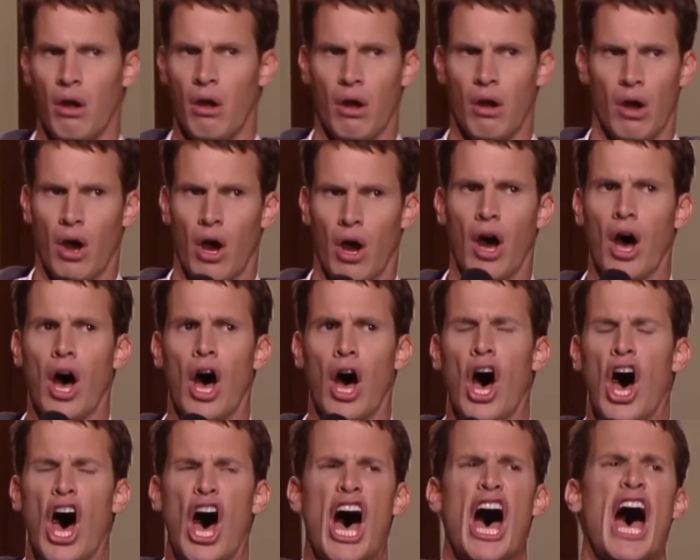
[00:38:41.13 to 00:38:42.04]

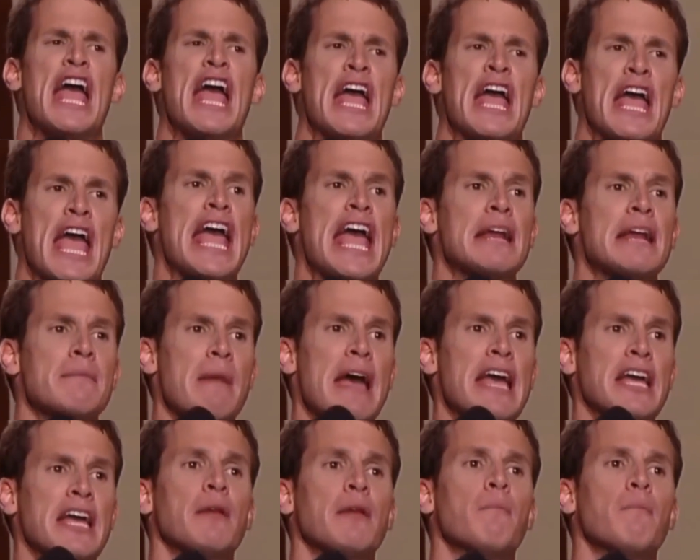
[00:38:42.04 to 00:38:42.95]
I hate
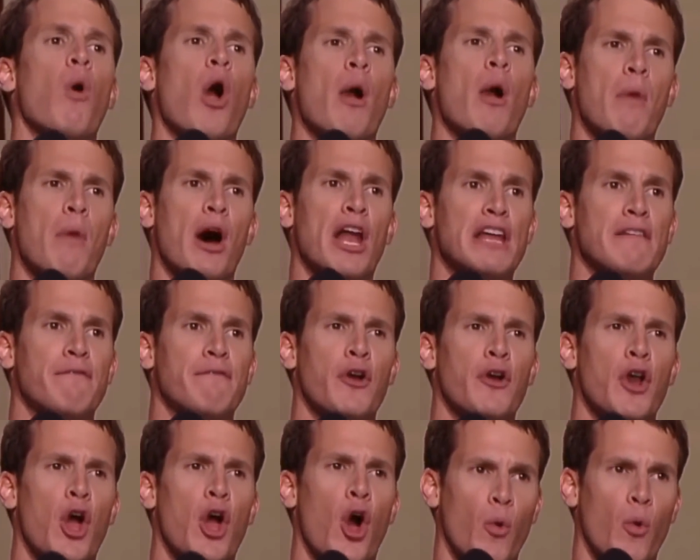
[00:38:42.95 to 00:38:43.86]
making more money
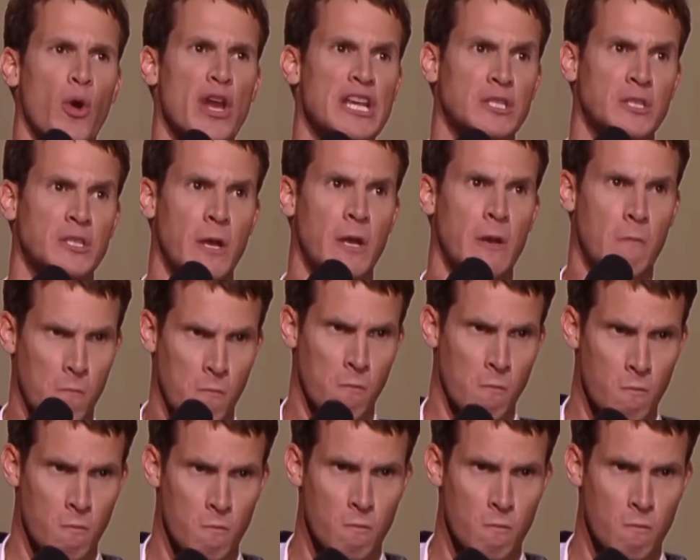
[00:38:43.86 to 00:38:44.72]
for no reason.